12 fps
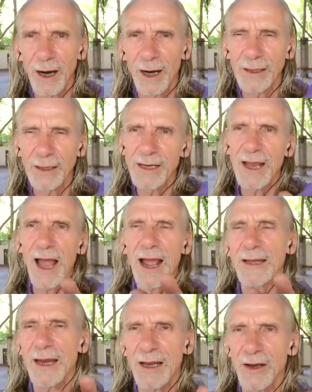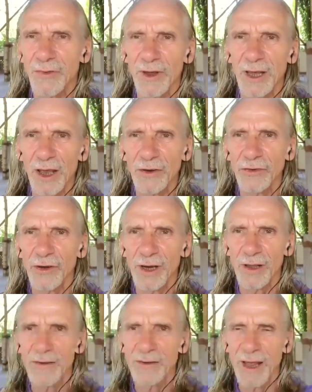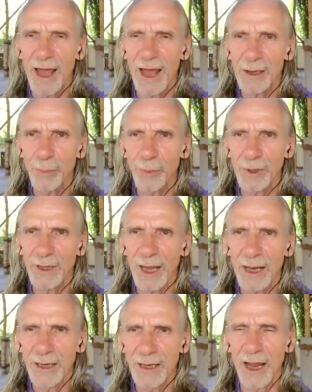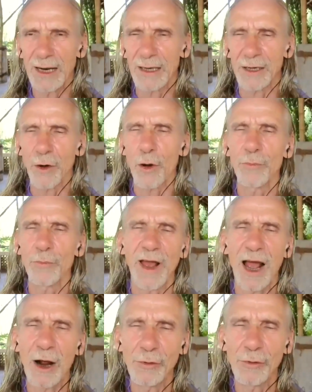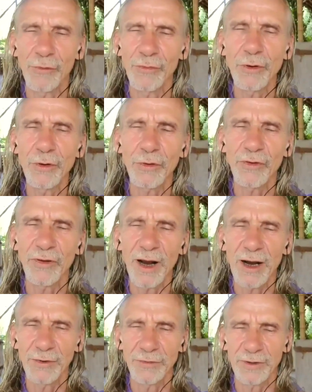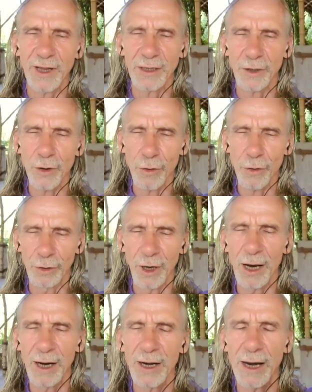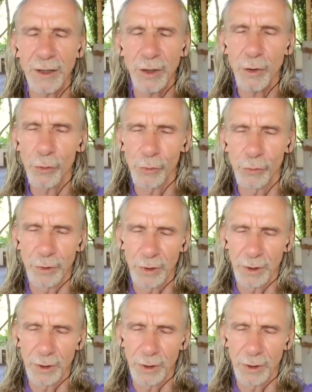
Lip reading: And the identification is there, but then there comes out of yourself that call, let go.